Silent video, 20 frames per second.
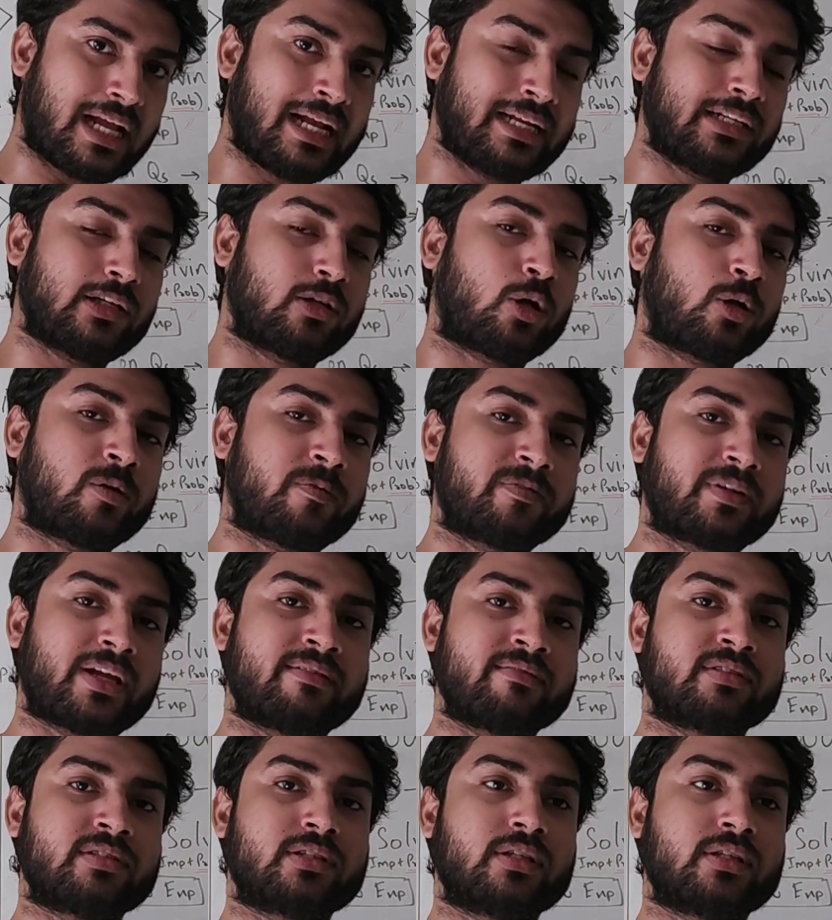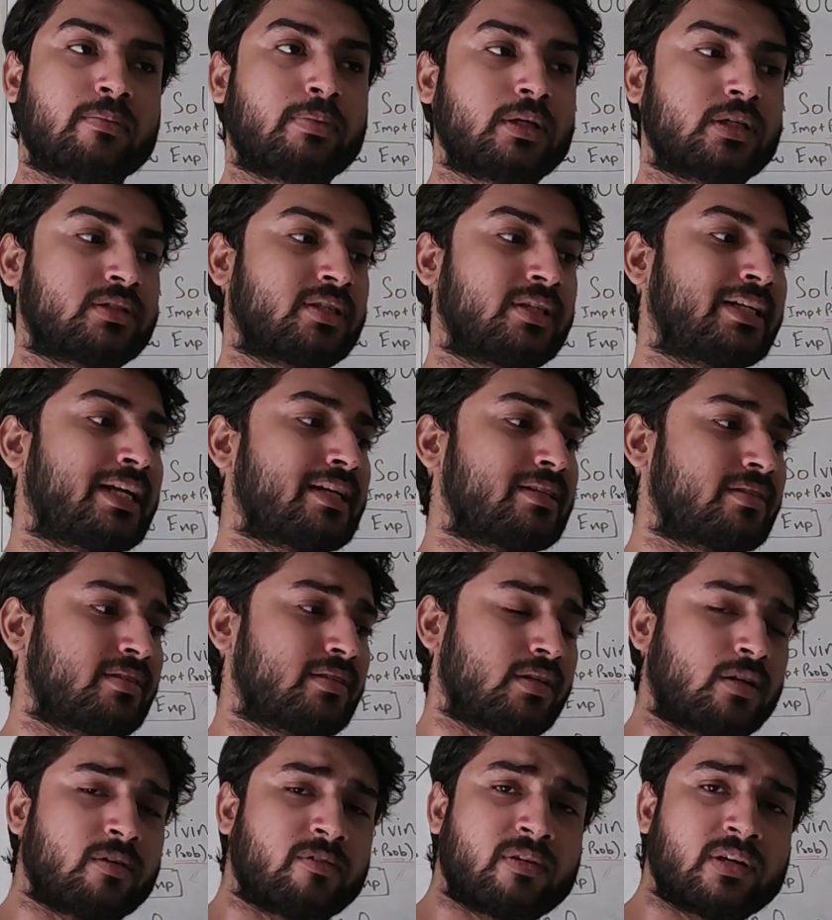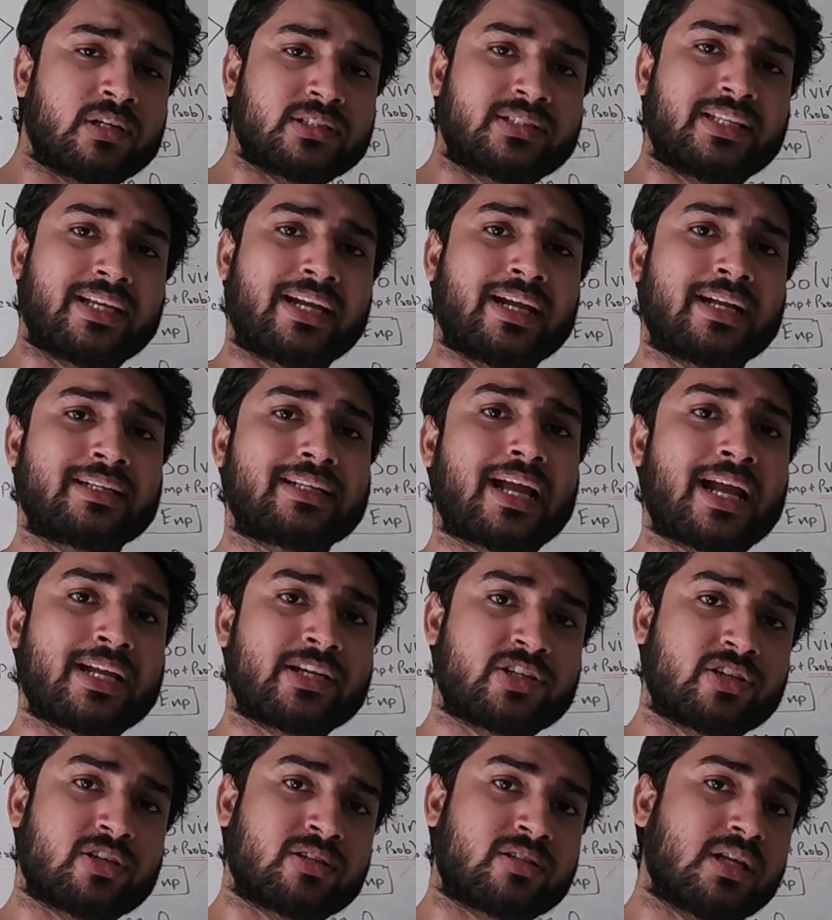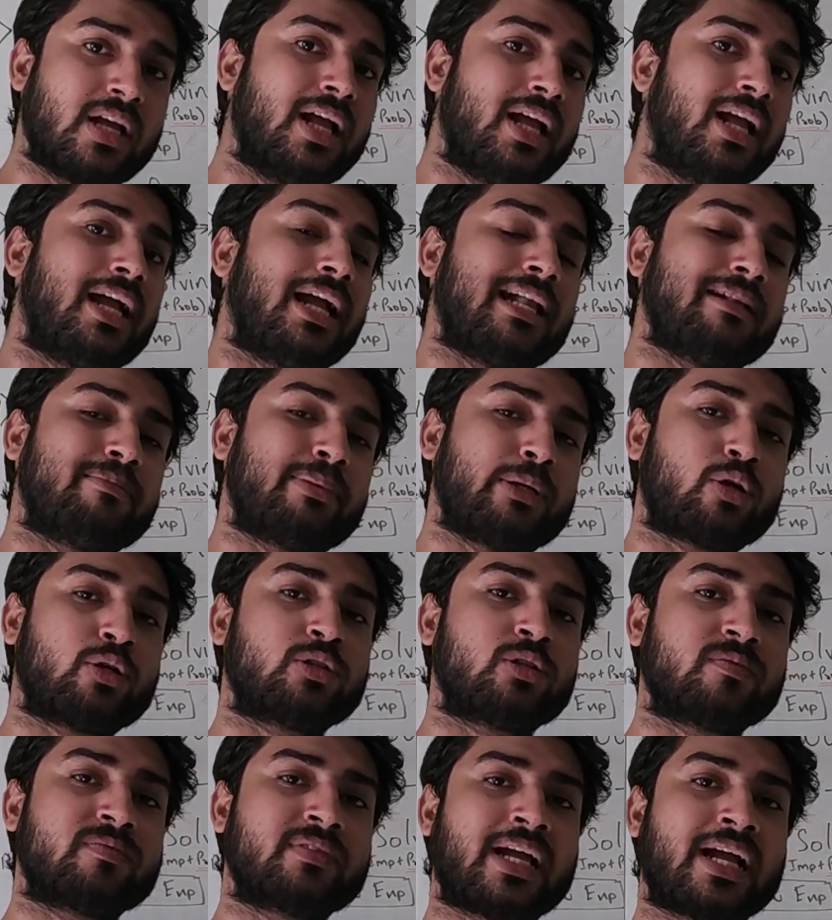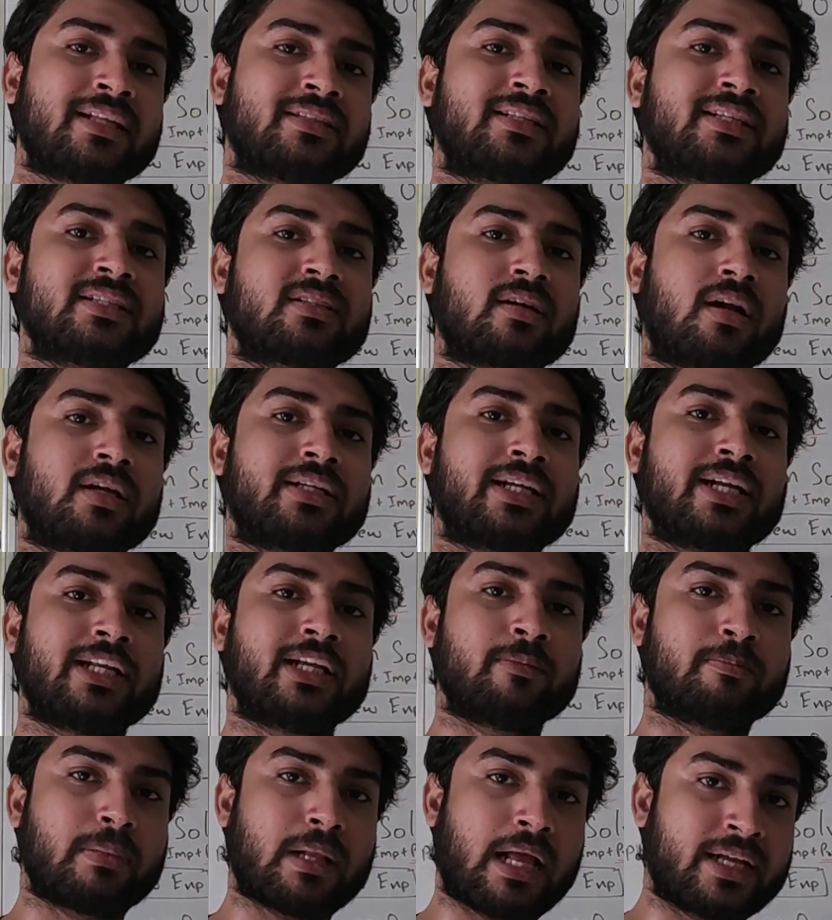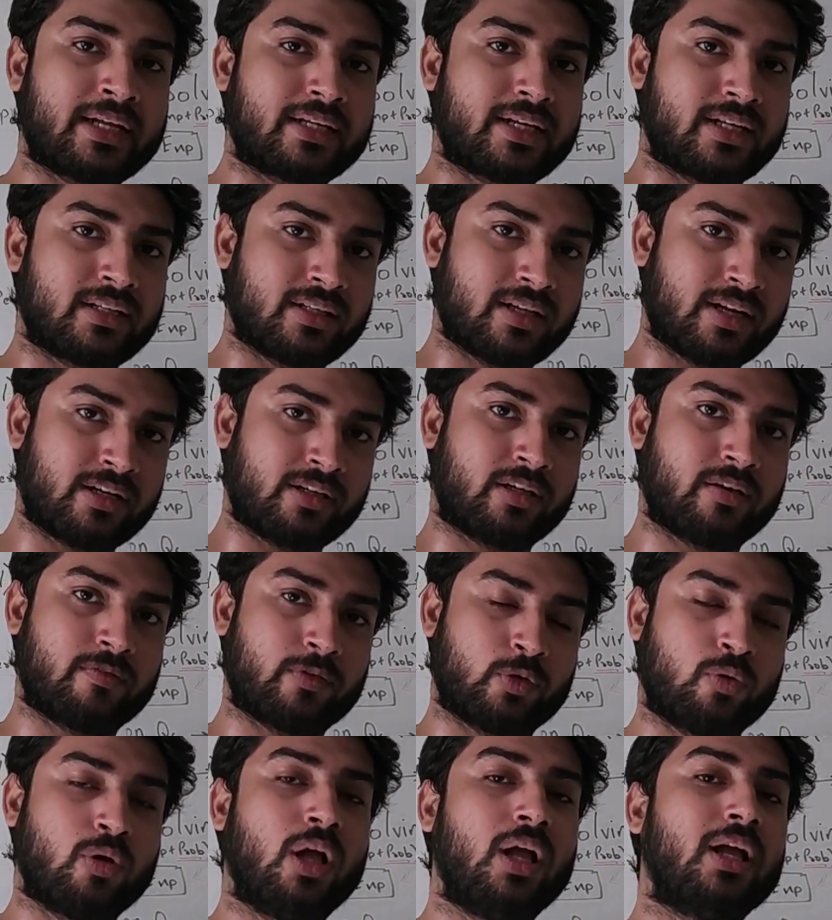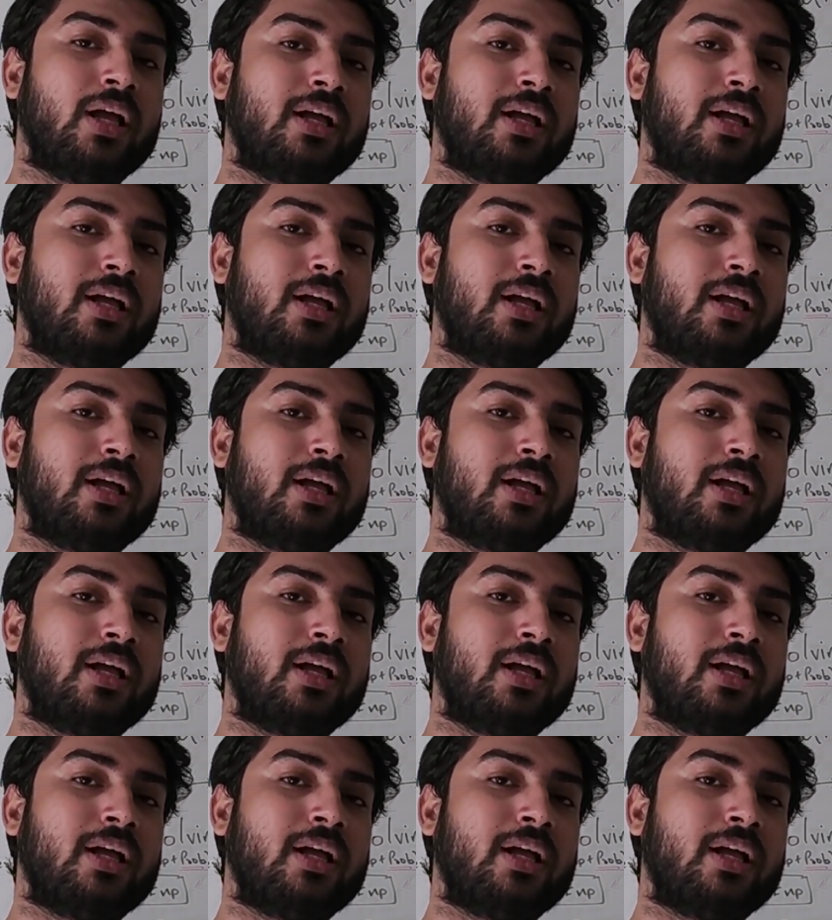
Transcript: and a lot of times the person gets nervous, they get anxious, and because of that they start getting blank in the interview.